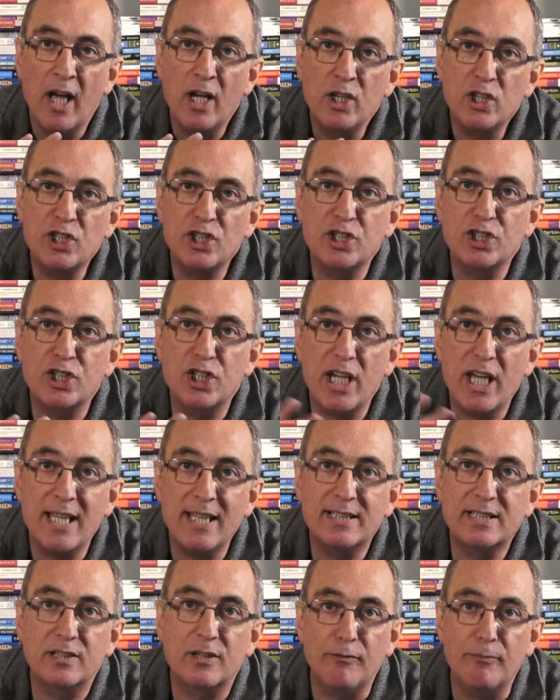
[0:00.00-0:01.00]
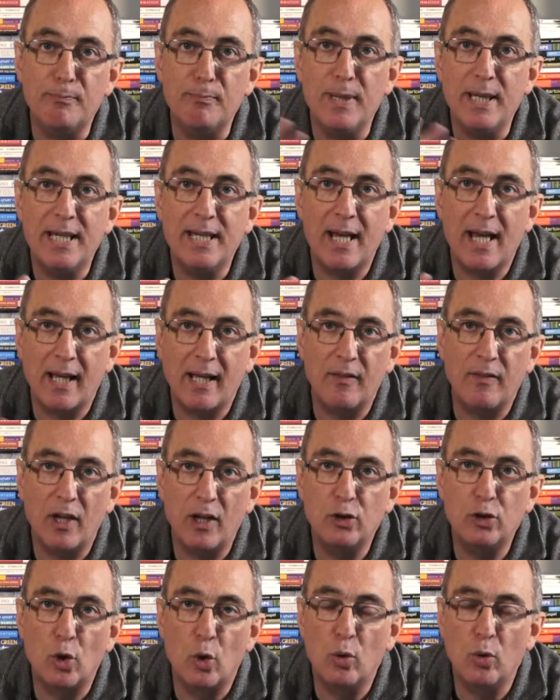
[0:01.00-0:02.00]
shades of meaning
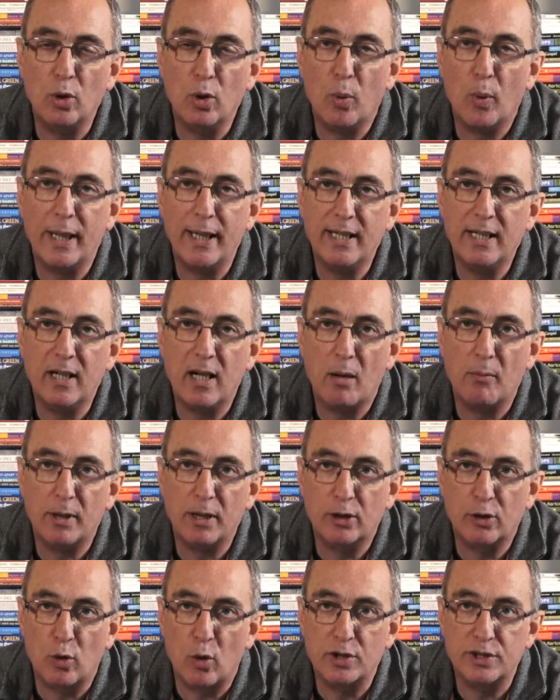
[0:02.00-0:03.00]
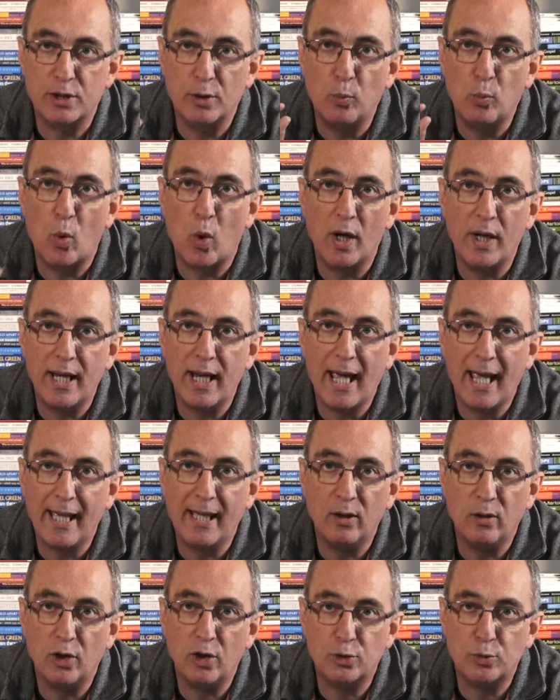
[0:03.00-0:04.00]
that don't quite come across in one
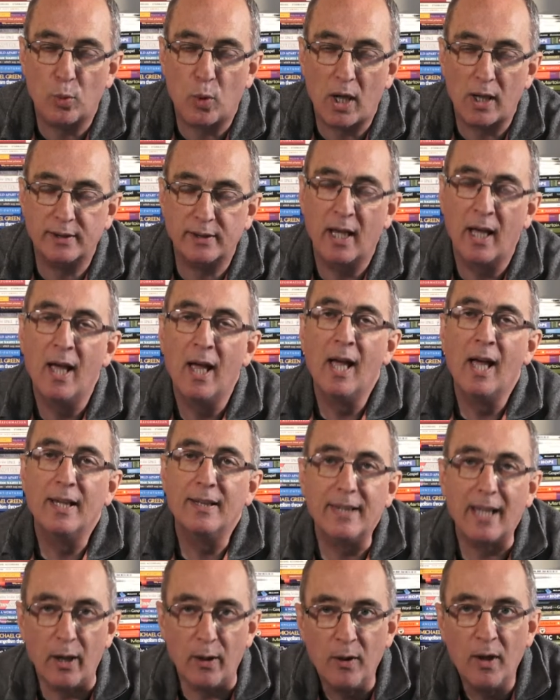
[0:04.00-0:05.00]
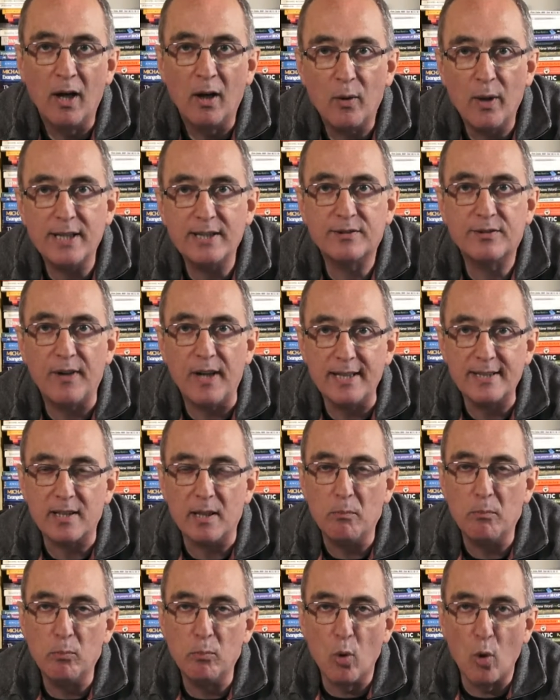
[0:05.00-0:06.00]
English word. Now, let's face
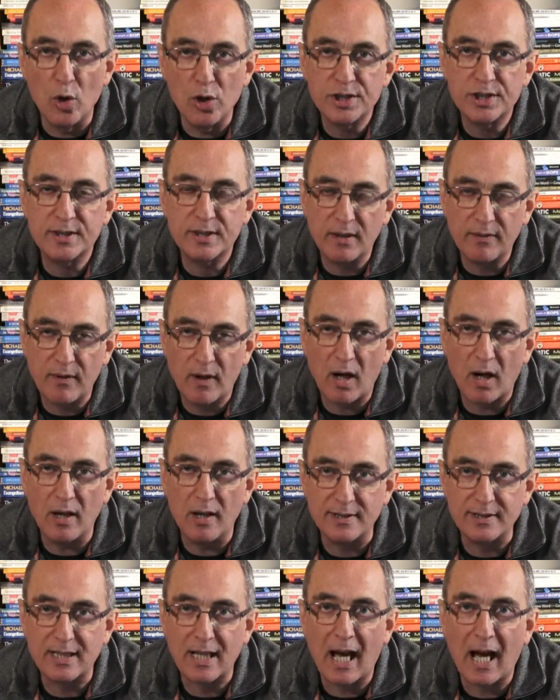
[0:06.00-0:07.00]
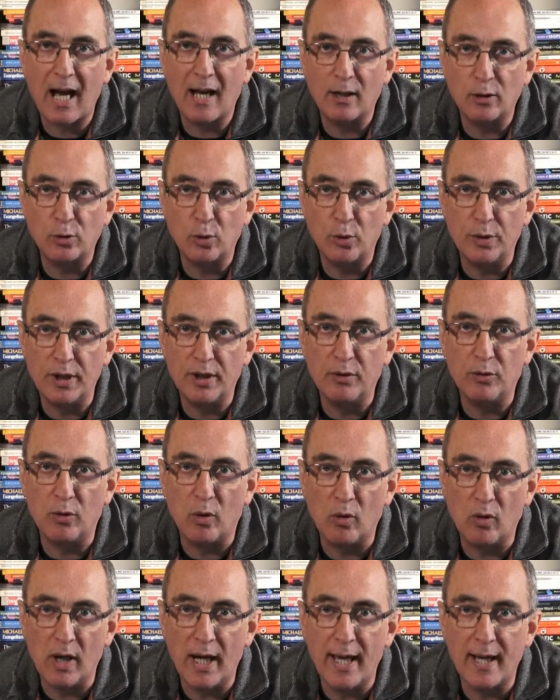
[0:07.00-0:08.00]
it, most of us aren't going to
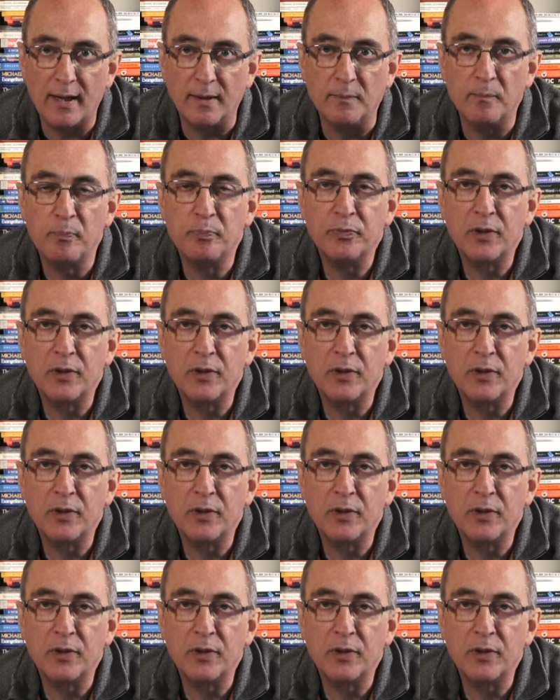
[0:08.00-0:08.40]
learn